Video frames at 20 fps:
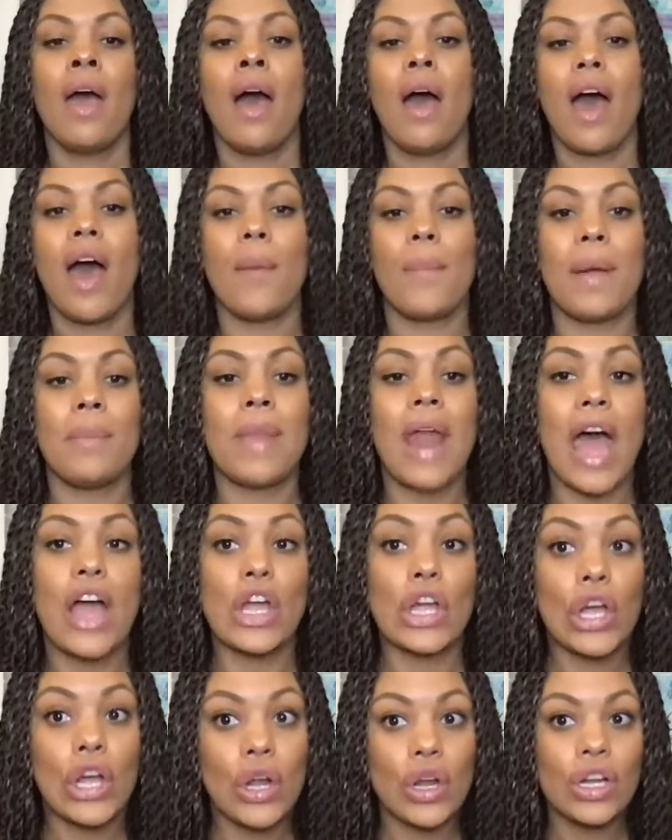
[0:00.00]
I'm not
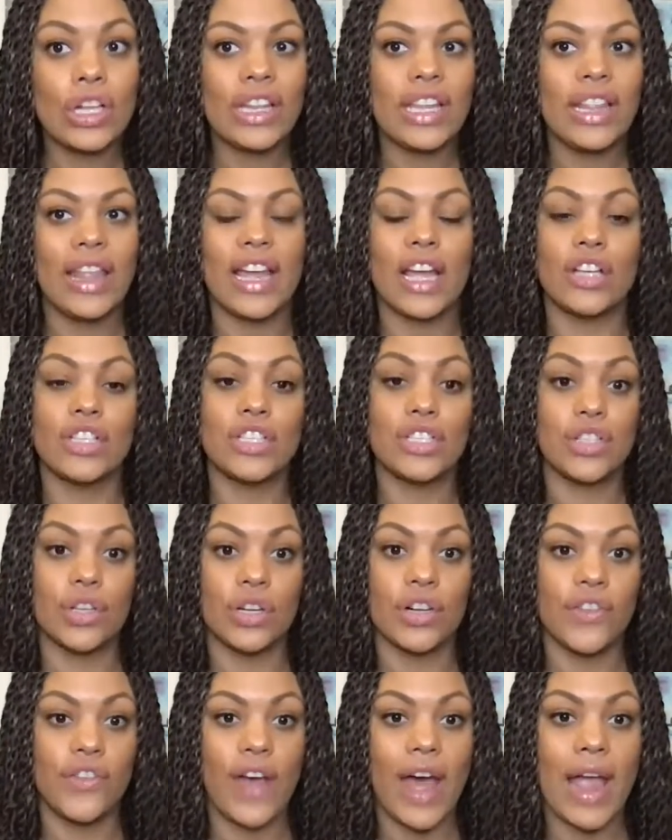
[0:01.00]
currently like a
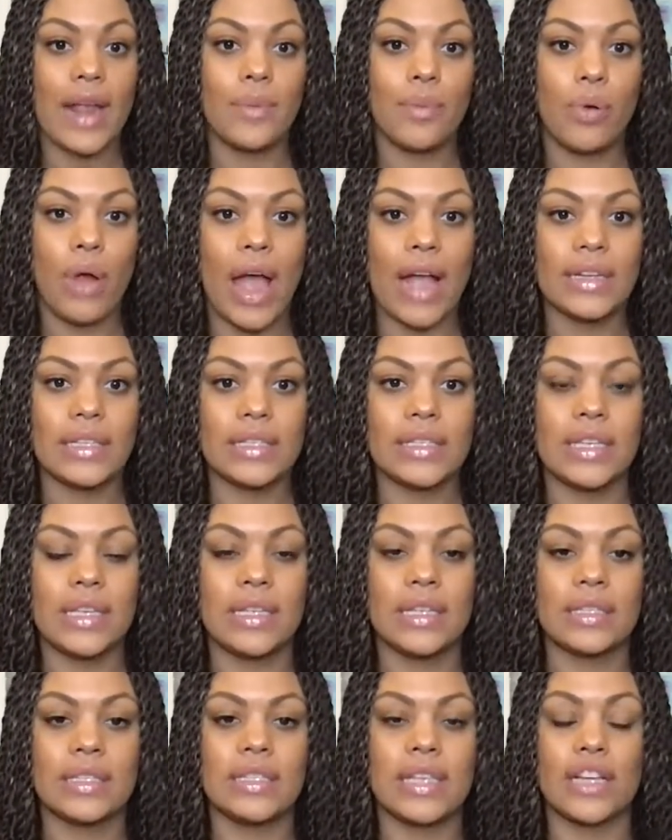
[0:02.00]
certified
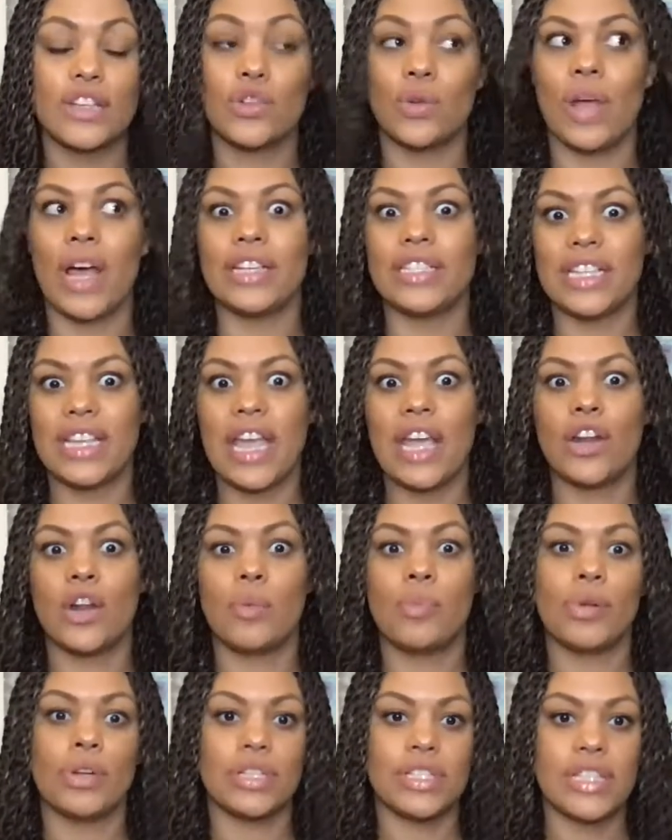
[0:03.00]
practicing sexual educator
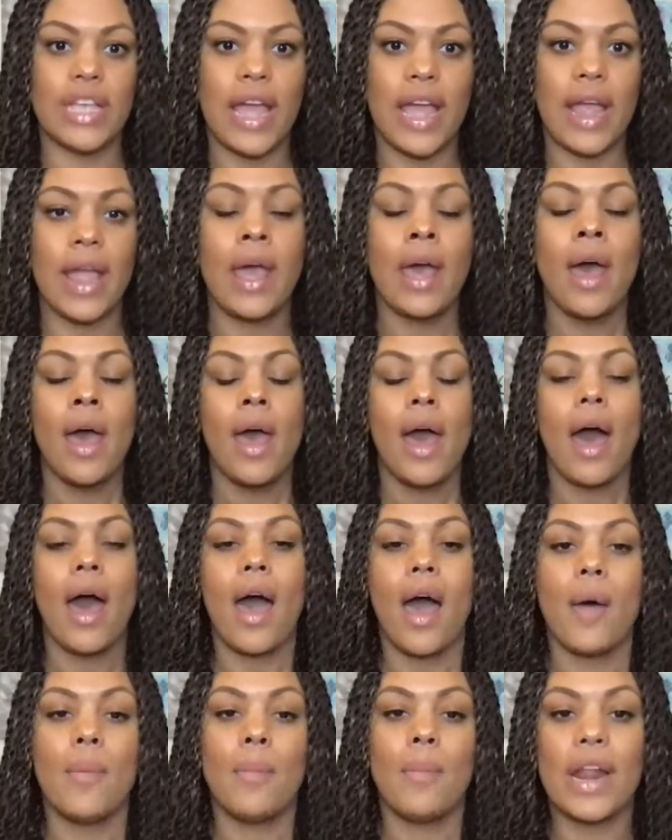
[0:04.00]
per se,
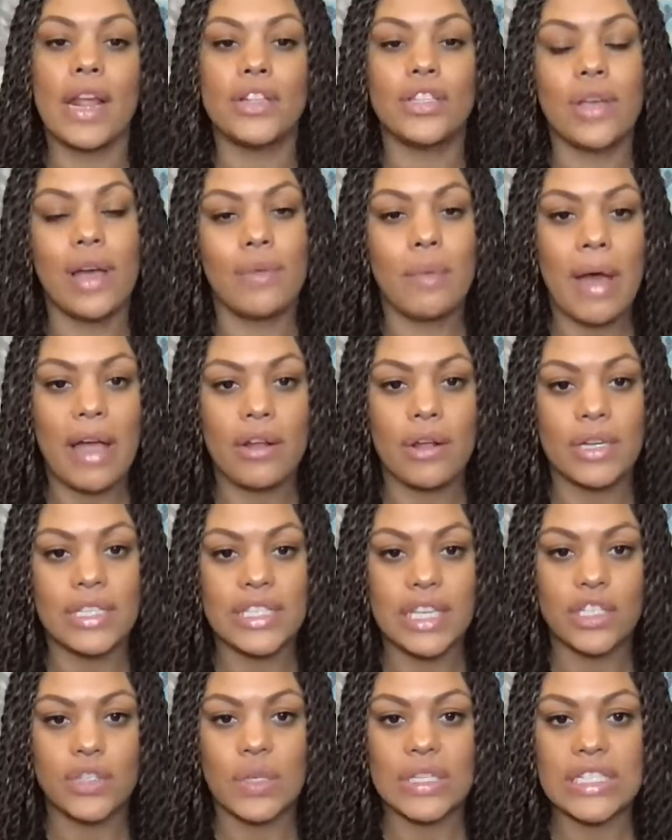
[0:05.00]
but I do have a background in
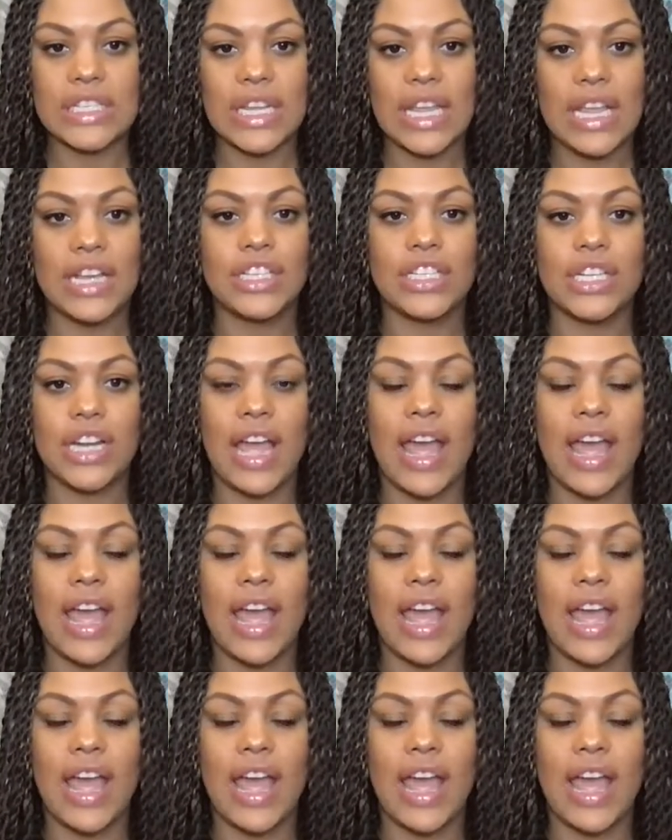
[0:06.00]
sexual education.